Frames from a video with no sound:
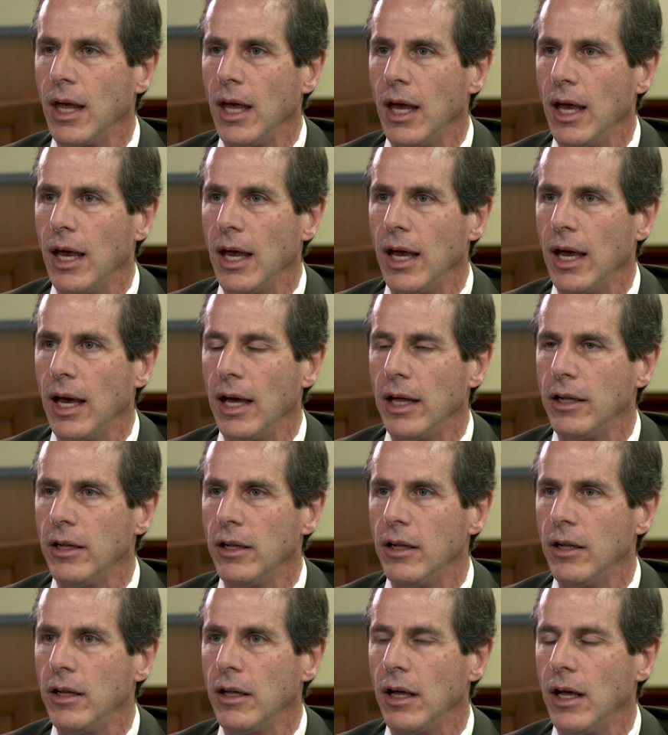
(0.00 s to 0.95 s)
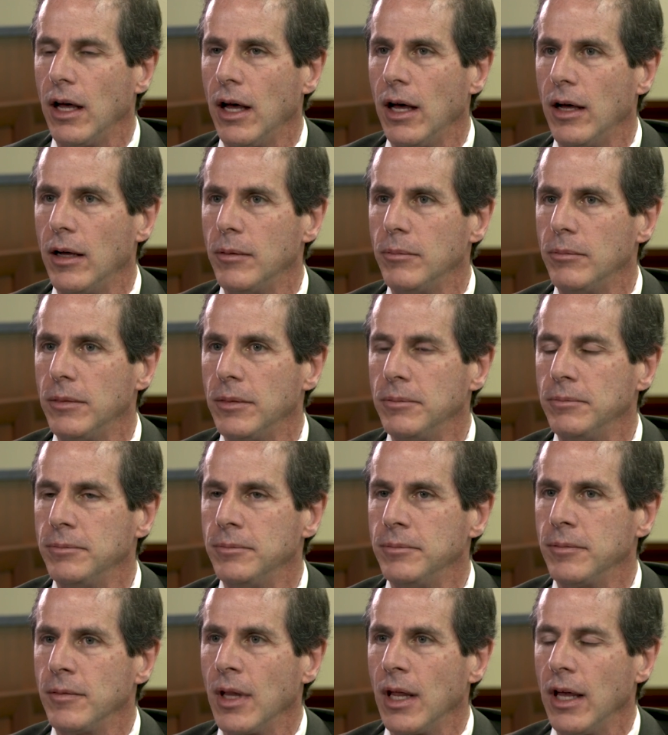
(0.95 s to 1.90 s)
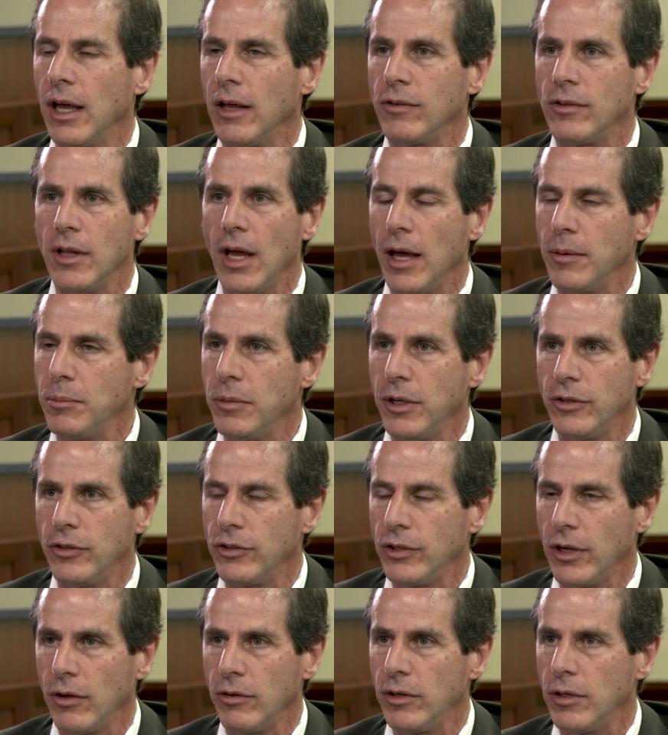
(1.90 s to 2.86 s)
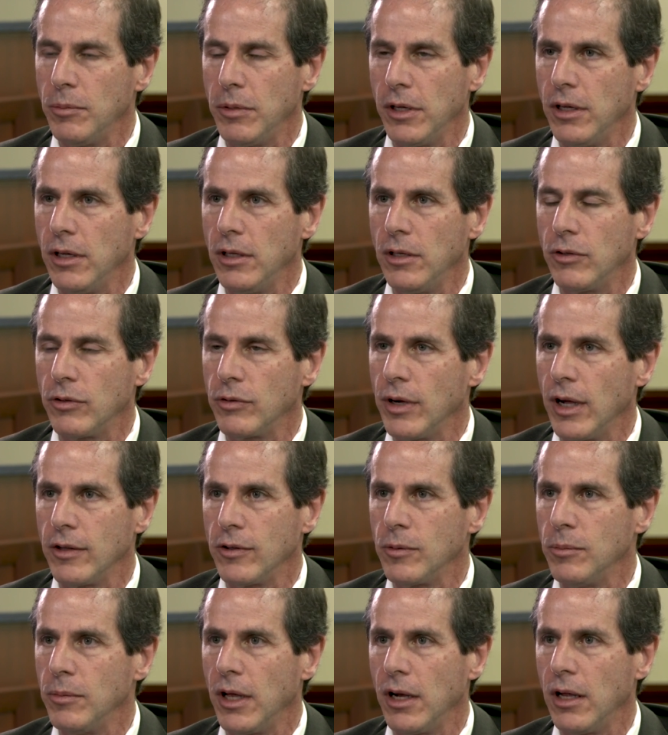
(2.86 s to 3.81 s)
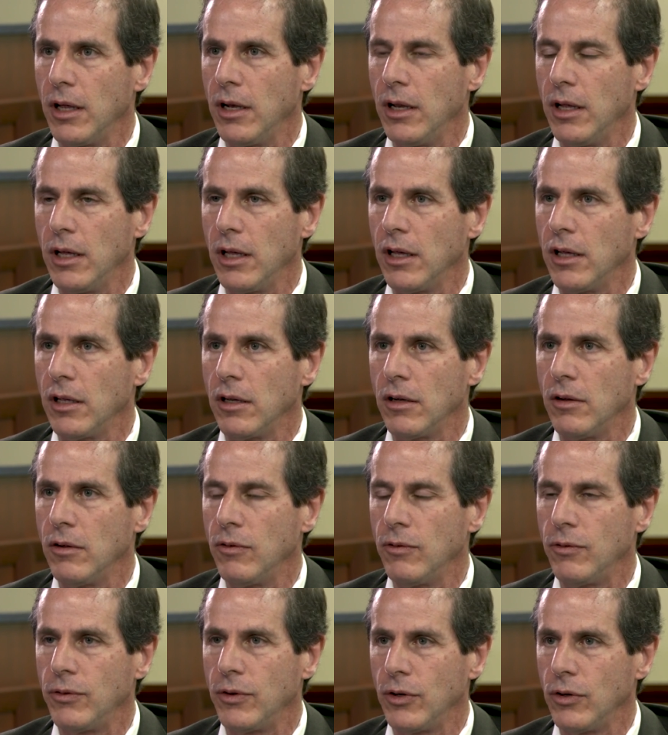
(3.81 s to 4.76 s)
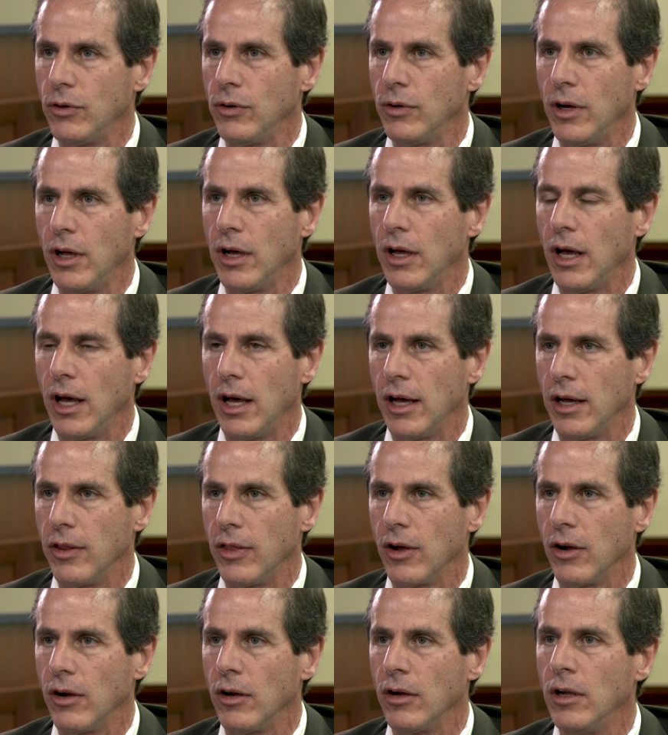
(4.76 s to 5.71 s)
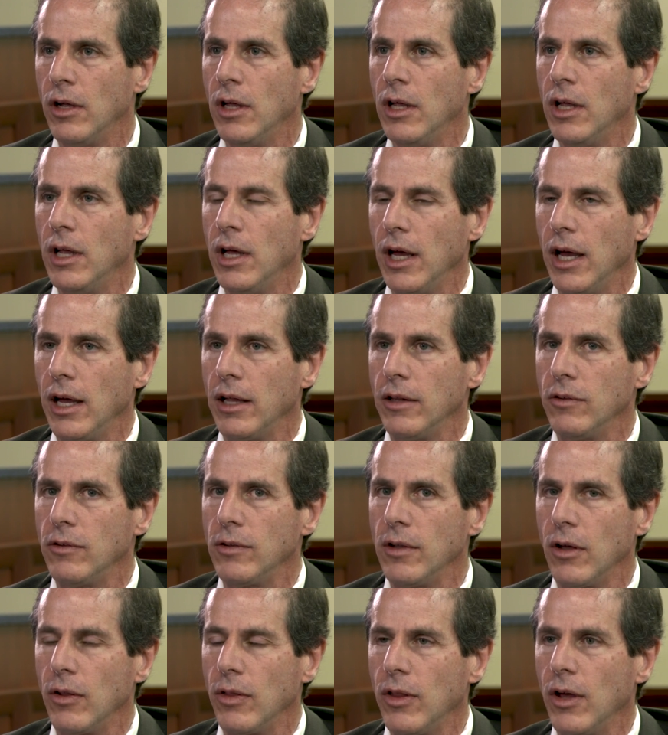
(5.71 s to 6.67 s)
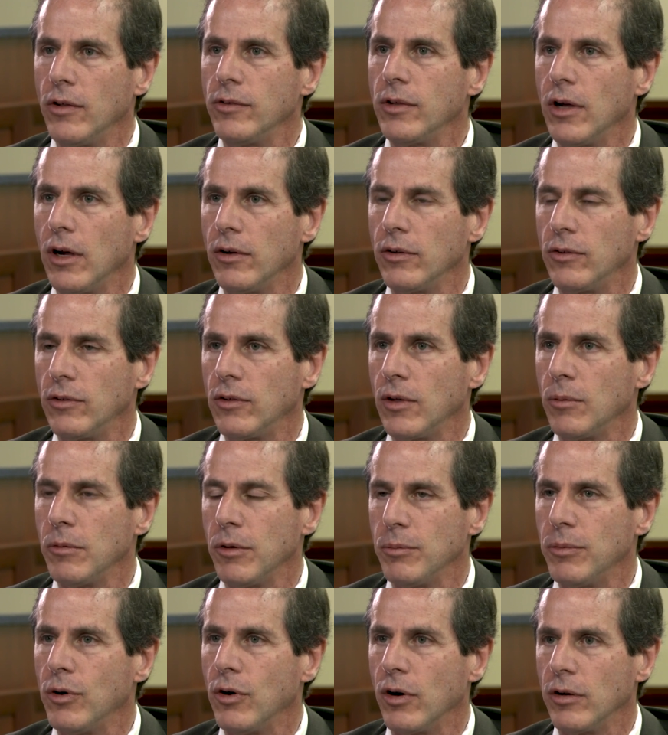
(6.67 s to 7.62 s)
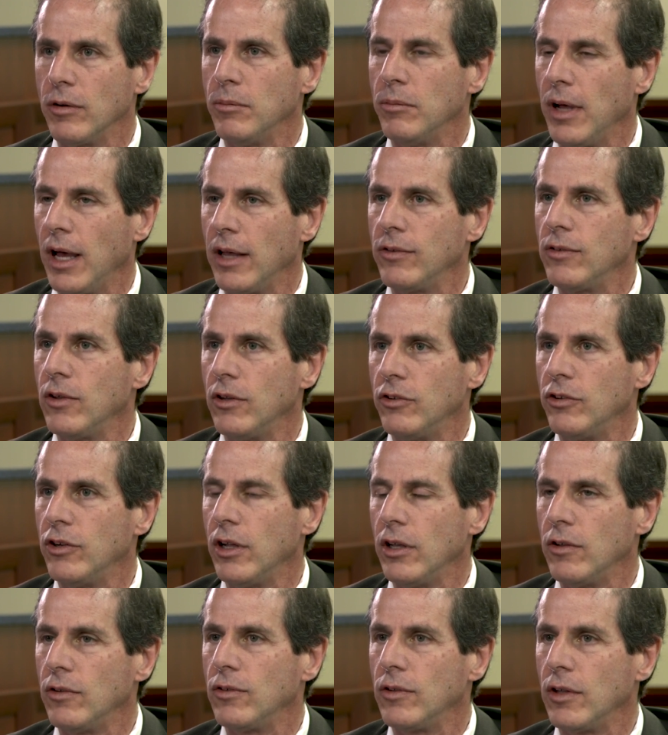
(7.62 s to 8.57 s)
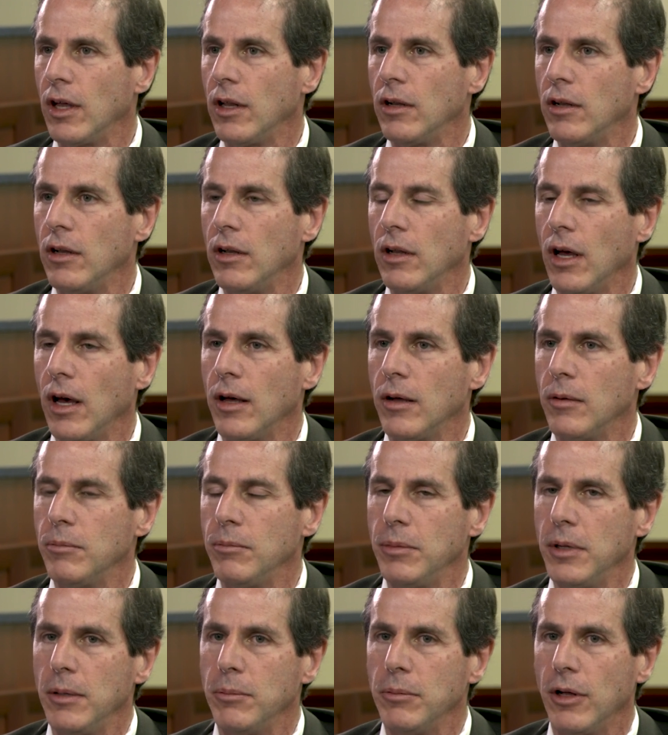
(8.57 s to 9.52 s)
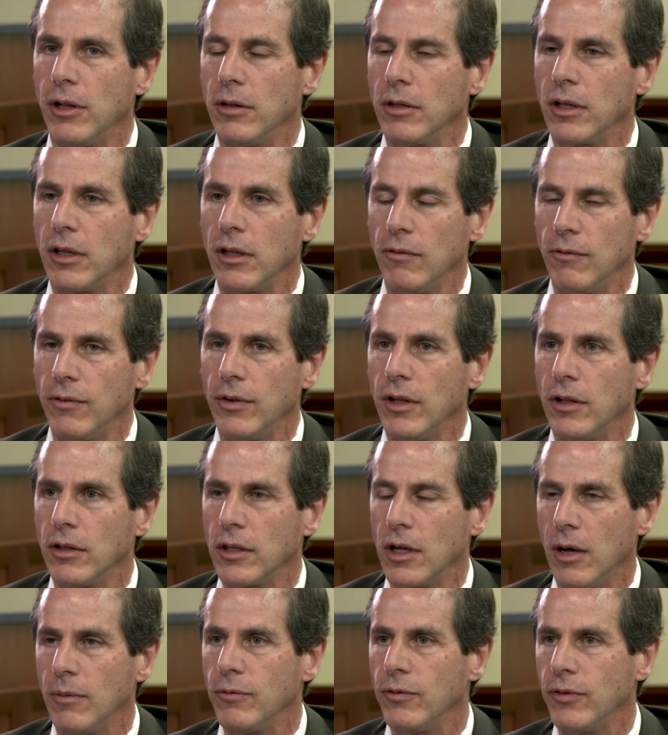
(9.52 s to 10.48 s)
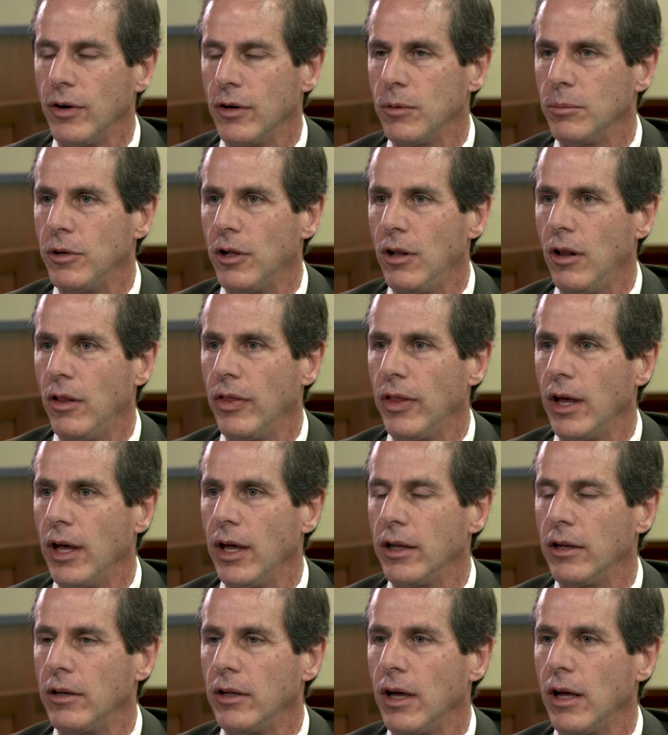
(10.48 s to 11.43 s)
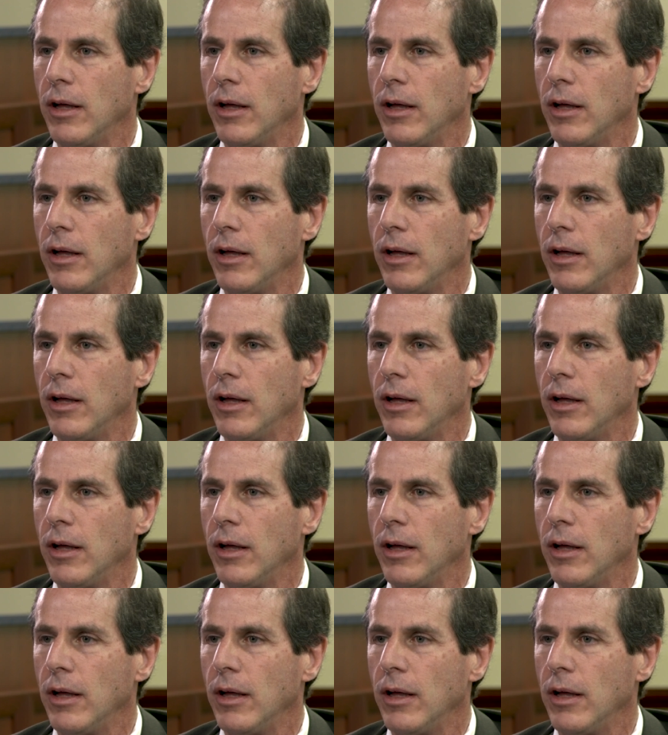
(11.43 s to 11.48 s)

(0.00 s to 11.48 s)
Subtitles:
and has not been shown to be transmitted in food either. And so those are some important messages, and people can feel comfortable that